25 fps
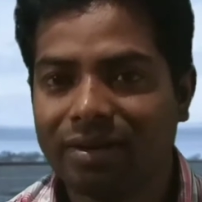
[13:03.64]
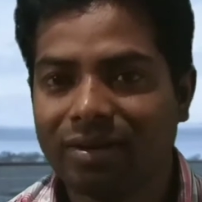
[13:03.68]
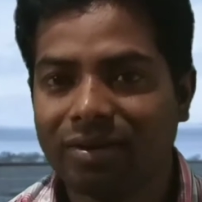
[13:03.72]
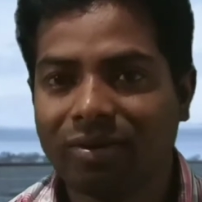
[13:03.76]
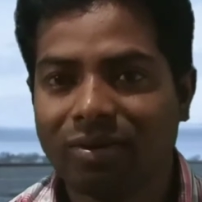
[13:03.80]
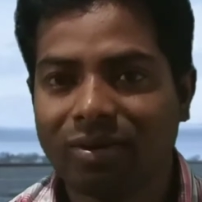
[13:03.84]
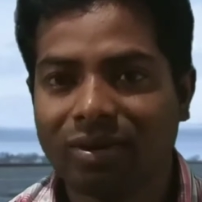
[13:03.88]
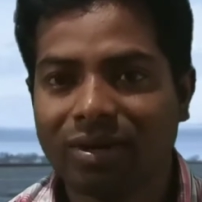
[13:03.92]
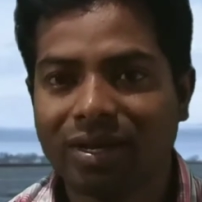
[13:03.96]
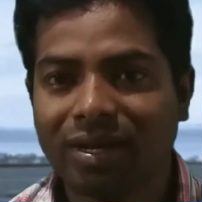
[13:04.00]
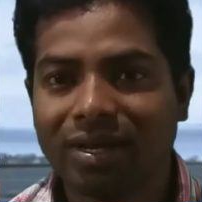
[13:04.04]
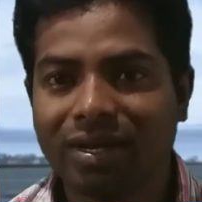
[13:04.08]

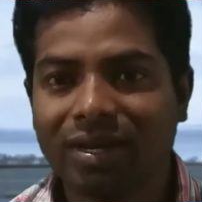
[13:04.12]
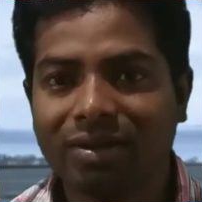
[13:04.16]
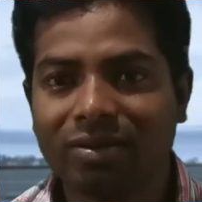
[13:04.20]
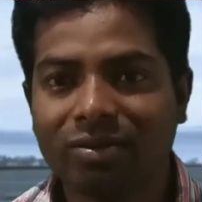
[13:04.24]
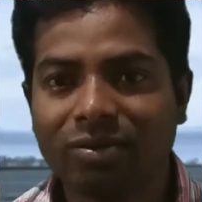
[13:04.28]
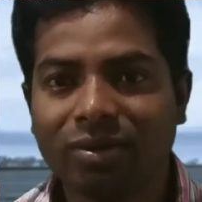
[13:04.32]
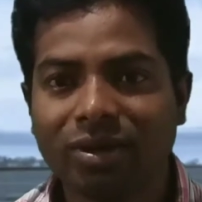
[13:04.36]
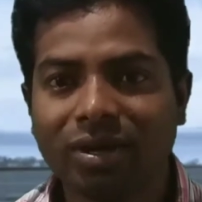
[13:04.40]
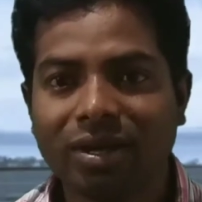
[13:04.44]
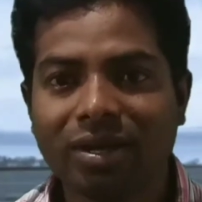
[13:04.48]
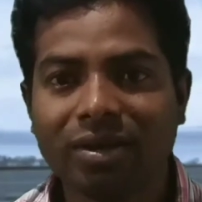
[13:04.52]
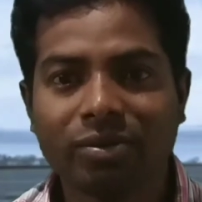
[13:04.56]
Okay,
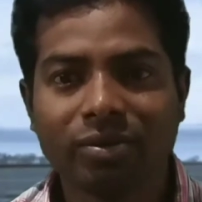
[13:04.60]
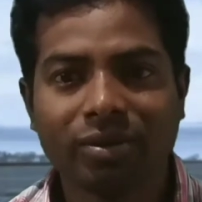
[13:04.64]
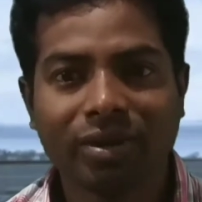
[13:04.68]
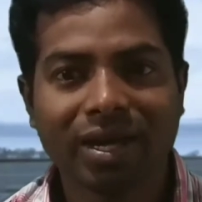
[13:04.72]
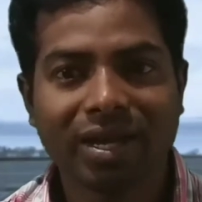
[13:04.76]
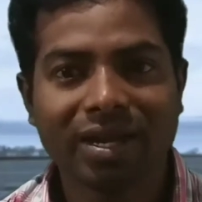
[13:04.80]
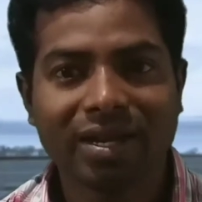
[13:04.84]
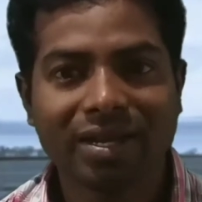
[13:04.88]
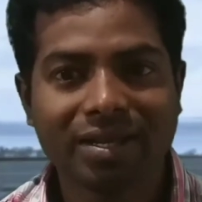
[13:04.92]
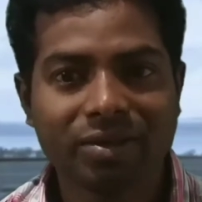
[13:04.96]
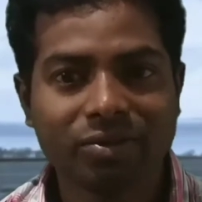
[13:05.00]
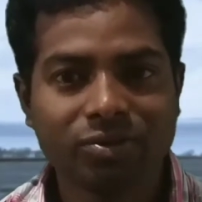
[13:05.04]
today we
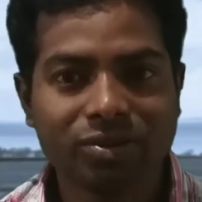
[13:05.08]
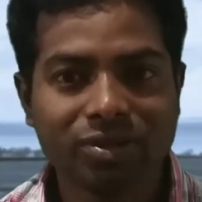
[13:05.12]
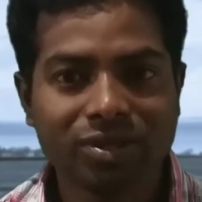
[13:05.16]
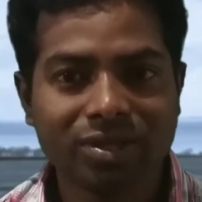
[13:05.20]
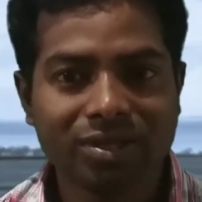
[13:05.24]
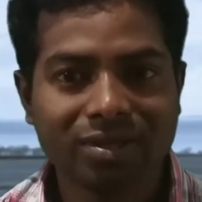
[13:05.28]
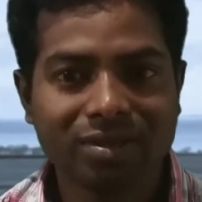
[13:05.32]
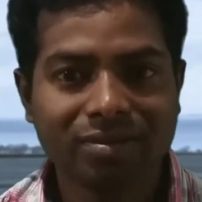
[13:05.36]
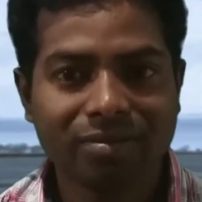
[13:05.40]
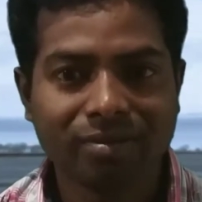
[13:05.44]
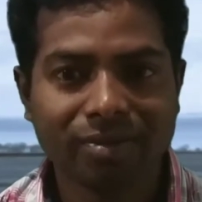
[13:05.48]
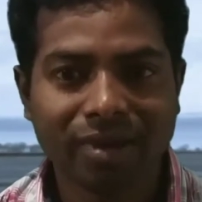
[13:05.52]
are
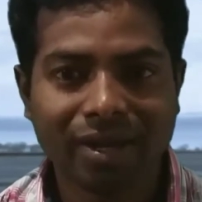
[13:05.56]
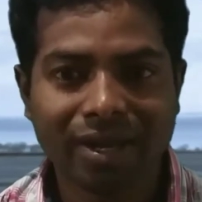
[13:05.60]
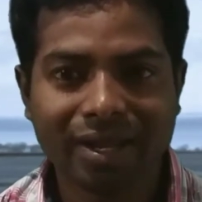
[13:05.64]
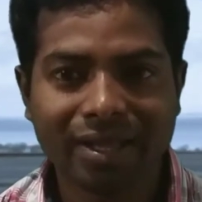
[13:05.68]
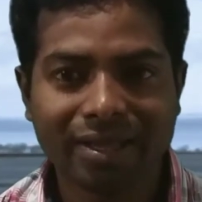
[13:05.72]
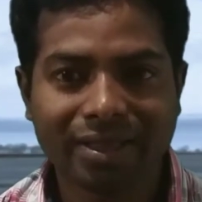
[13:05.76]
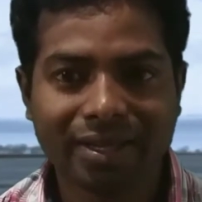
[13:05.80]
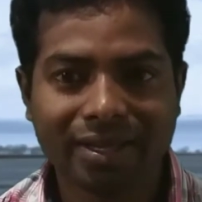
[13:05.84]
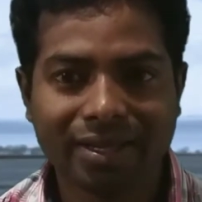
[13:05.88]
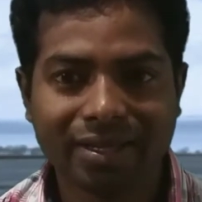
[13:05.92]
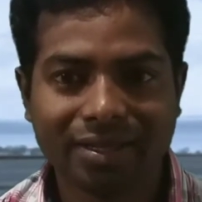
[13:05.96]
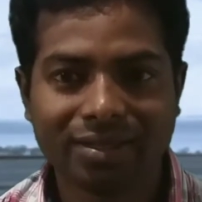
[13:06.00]
using many
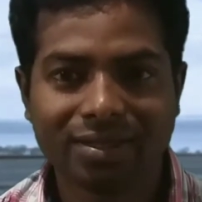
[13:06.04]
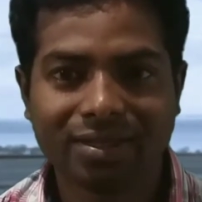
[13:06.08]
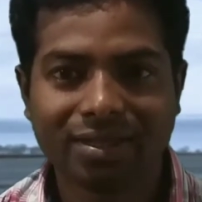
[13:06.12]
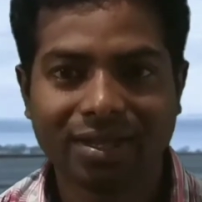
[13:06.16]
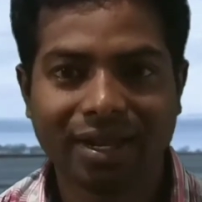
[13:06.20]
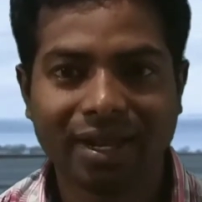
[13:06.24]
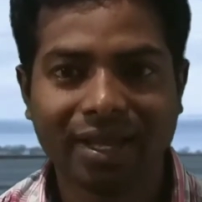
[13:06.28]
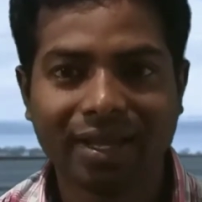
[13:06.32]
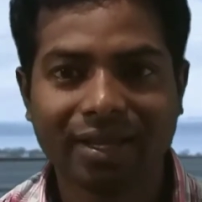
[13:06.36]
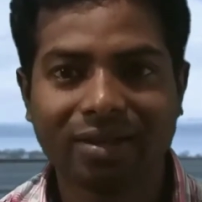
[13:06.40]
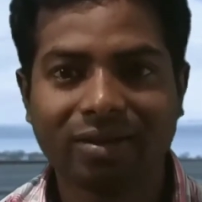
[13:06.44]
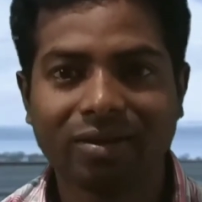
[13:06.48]
things
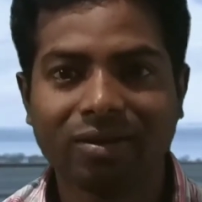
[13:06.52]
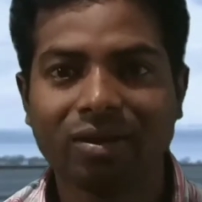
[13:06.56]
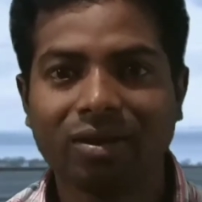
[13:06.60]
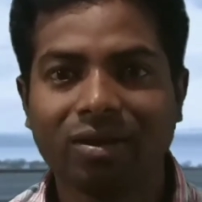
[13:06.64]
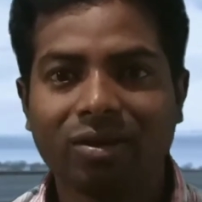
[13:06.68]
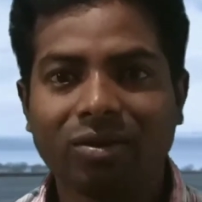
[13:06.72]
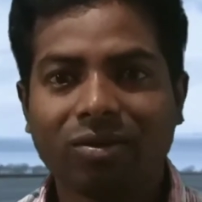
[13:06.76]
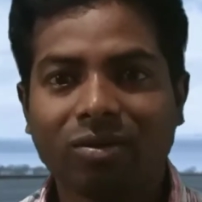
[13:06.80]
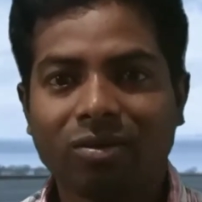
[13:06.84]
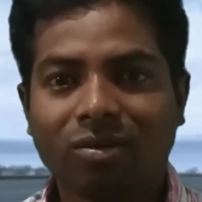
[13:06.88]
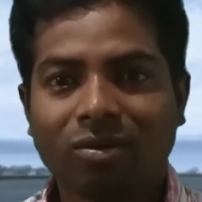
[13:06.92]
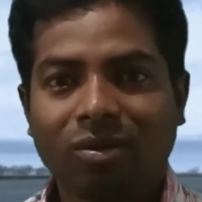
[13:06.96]
like
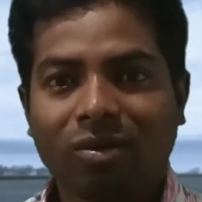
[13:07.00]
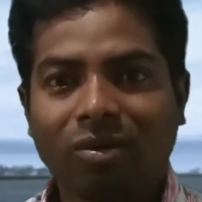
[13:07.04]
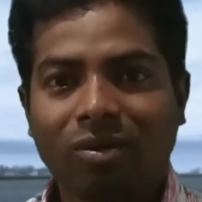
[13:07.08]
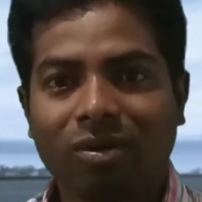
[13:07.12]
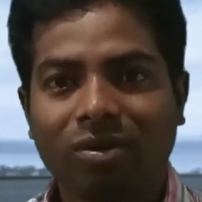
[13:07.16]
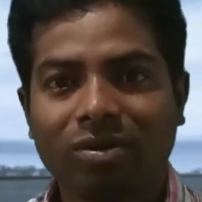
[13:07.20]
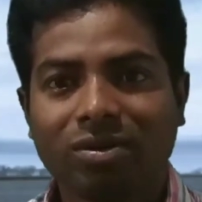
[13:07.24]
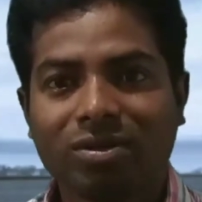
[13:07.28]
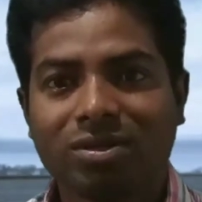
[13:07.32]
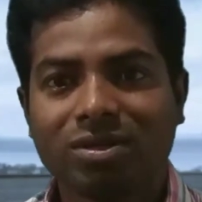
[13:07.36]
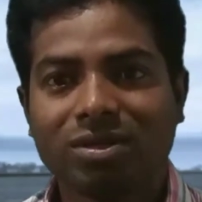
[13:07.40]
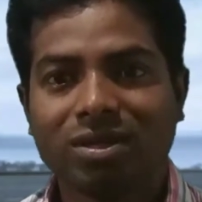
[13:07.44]

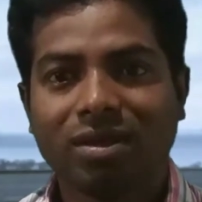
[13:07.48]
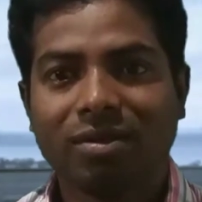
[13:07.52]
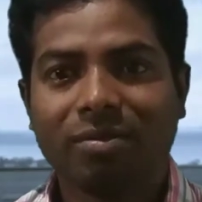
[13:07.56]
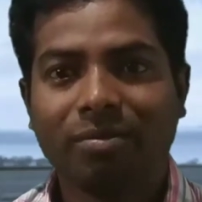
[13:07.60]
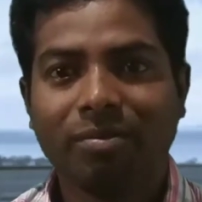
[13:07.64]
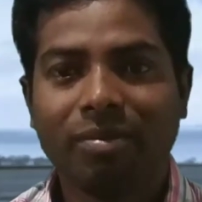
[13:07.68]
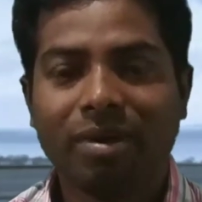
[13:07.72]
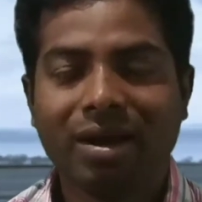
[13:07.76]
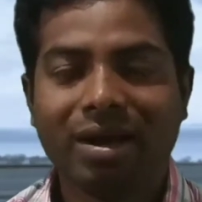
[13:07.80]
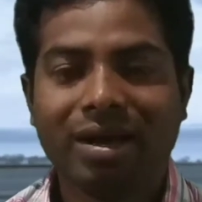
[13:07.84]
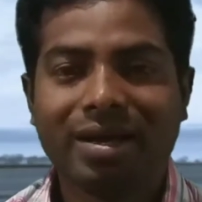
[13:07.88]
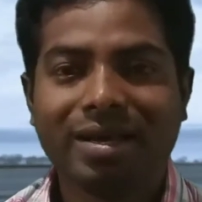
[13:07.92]
clothes,
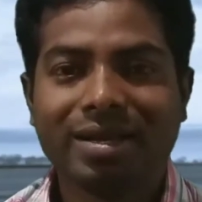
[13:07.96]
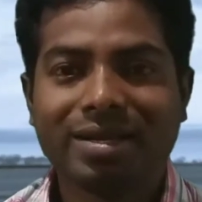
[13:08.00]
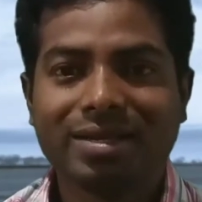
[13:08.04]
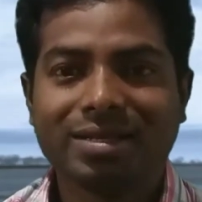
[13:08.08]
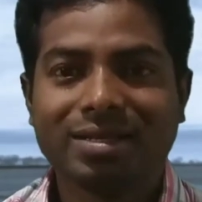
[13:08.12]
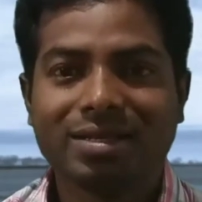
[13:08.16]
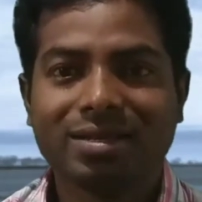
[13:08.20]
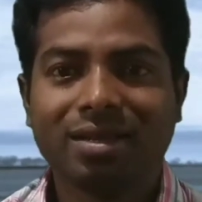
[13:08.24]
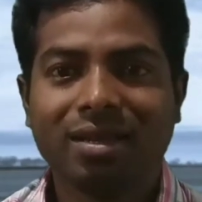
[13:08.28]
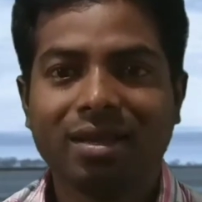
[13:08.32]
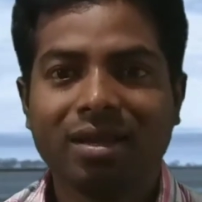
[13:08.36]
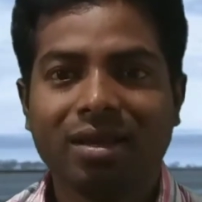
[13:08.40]

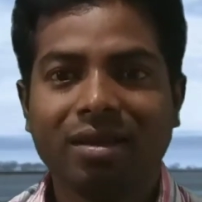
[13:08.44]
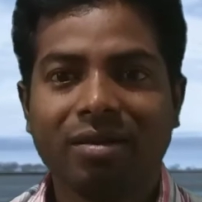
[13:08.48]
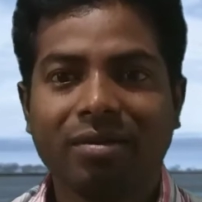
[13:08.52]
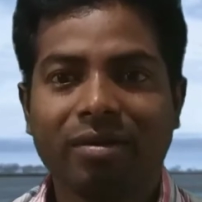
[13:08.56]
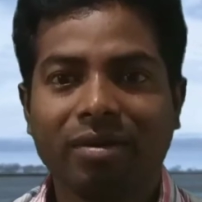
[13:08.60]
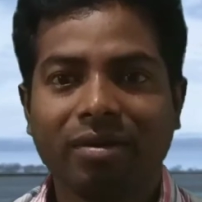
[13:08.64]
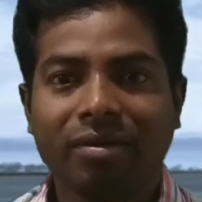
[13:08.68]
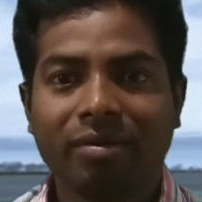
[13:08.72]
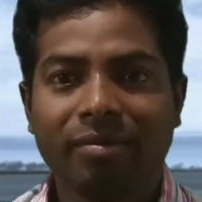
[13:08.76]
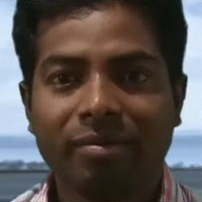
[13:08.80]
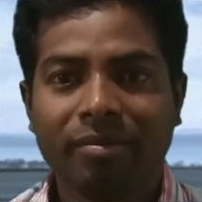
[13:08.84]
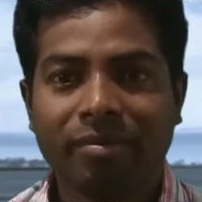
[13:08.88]
bikes,
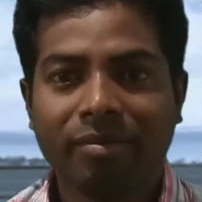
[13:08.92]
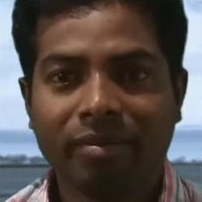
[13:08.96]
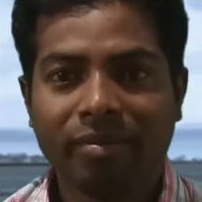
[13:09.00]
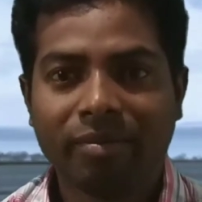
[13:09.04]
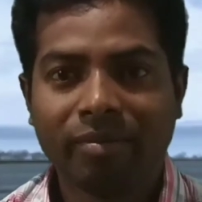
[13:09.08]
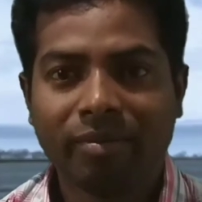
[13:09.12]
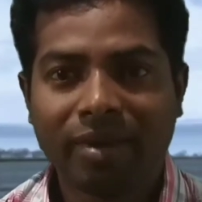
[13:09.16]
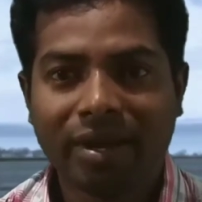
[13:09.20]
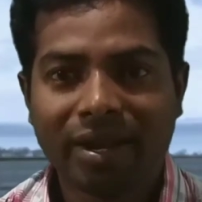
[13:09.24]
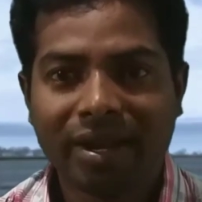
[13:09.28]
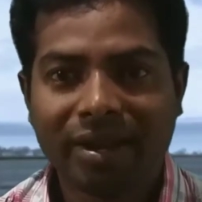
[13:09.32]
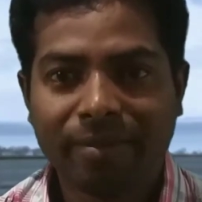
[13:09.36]

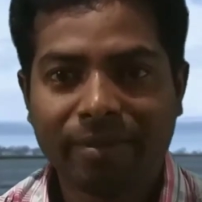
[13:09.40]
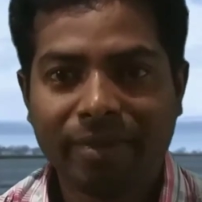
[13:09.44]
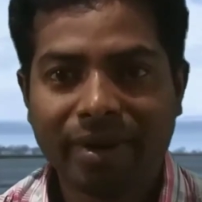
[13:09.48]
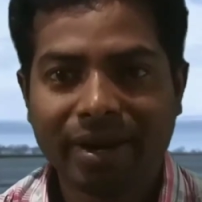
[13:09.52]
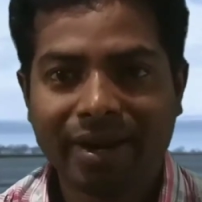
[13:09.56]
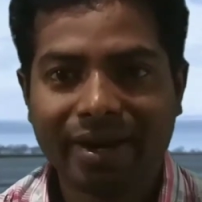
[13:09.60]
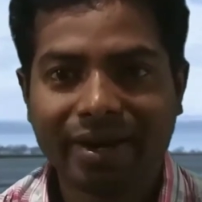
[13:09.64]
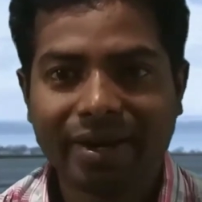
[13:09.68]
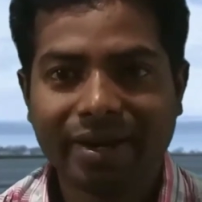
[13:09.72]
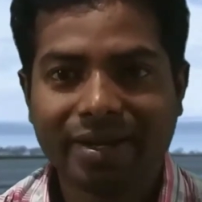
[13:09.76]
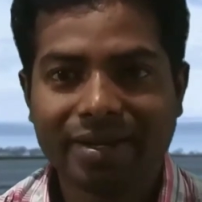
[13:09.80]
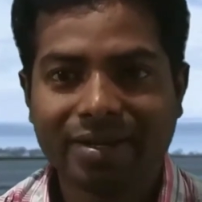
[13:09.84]
many
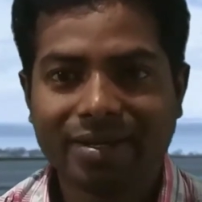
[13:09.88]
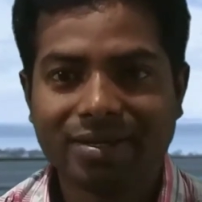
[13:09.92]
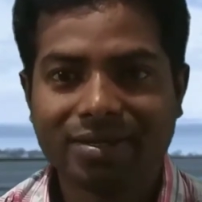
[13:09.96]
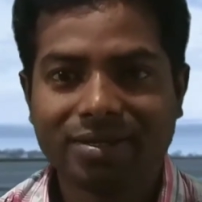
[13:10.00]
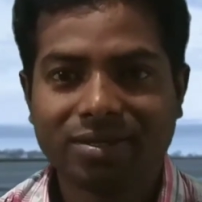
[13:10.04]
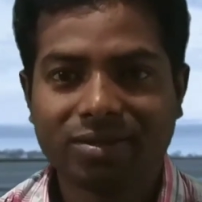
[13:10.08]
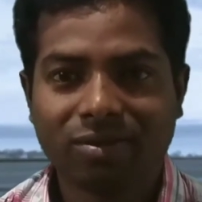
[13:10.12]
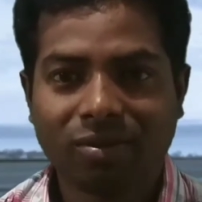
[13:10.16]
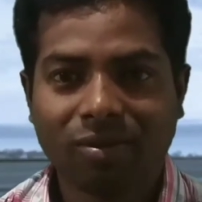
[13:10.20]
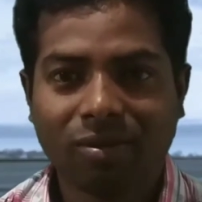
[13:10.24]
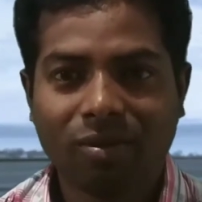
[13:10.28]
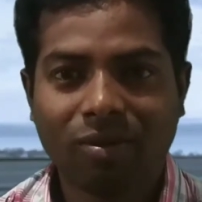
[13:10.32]

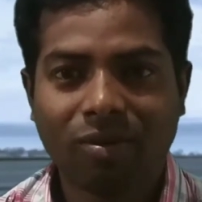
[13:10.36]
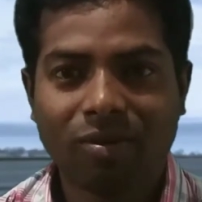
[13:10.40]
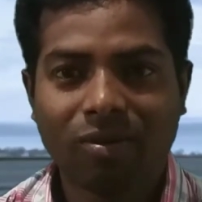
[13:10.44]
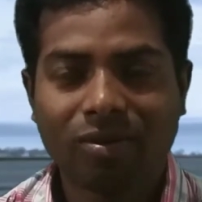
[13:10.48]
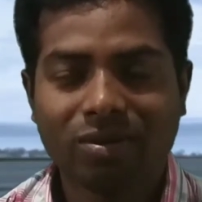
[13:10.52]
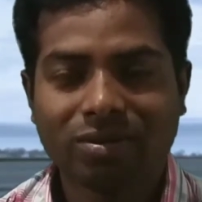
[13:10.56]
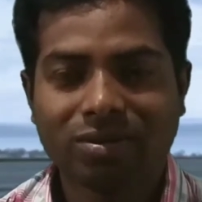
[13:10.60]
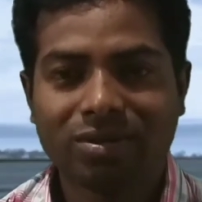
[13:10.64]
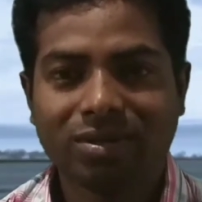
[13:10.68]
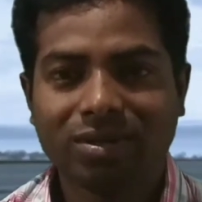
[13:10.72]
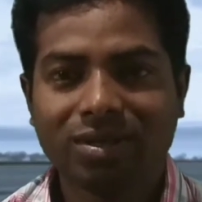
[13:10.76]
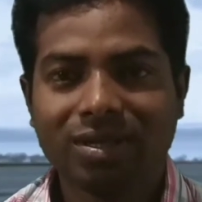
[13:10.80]
buildings,
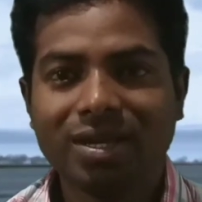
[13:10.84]
roads.